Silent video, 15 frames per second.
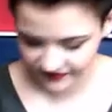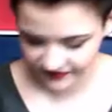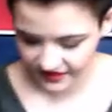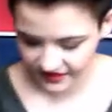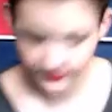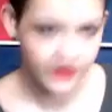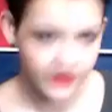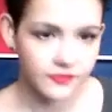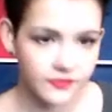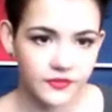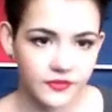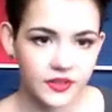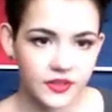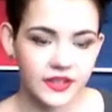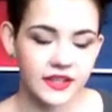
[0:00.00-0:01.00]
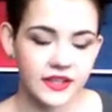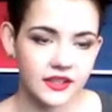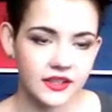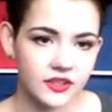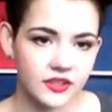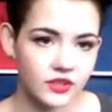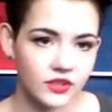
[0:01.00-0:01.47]
Even if like
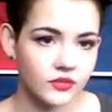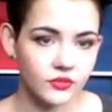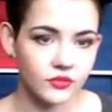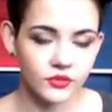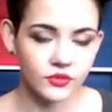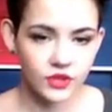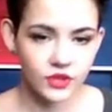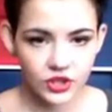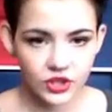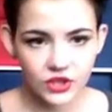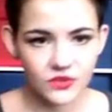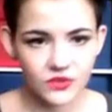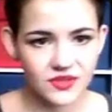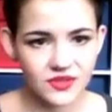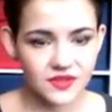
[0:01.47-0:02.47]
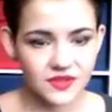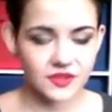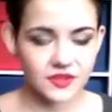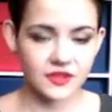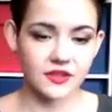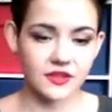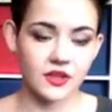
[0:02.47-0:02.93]
you use,
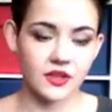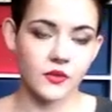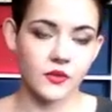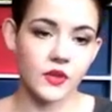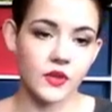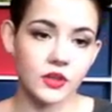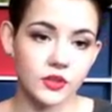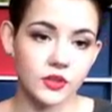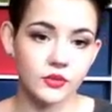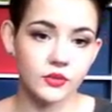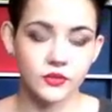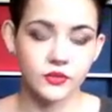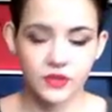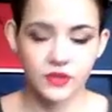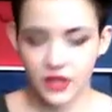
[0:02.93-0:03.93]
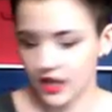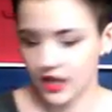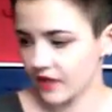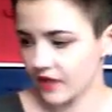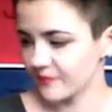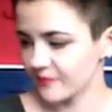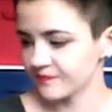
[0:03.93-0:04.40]
you know, the glue.
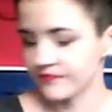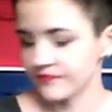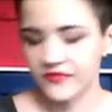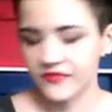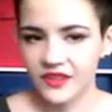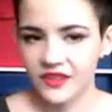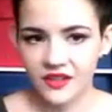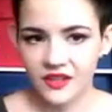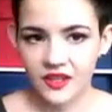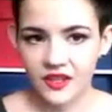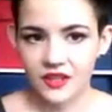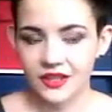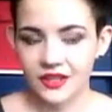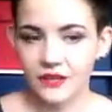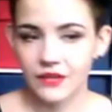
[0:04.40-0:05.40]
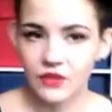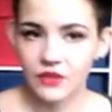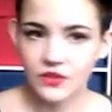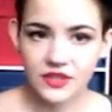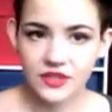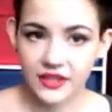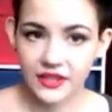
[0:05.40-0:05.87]
Like if you
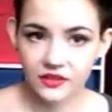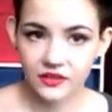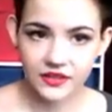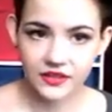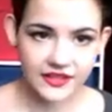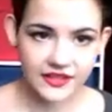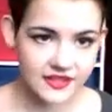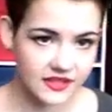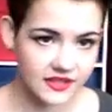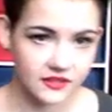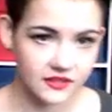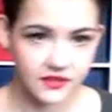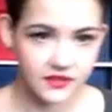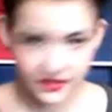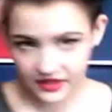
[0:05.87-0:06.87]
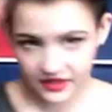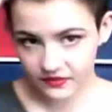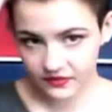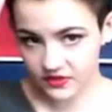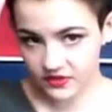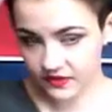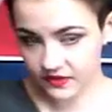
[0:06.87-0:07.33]
use little, it's still, if you
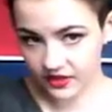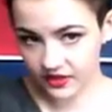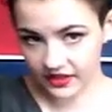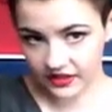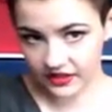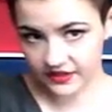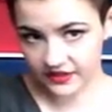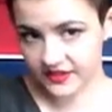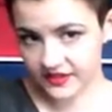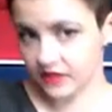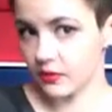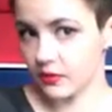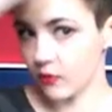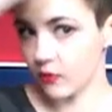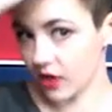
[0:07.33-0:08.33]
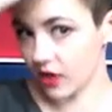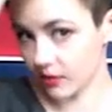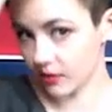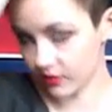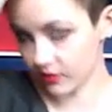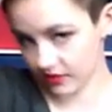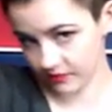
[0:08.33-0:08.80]
use very little, it'll still be
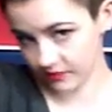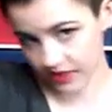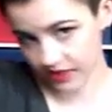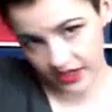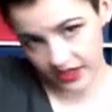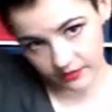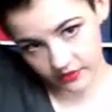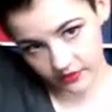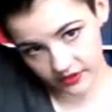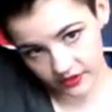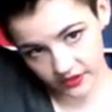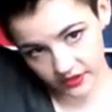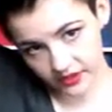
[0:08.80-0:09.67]
workable and pliable.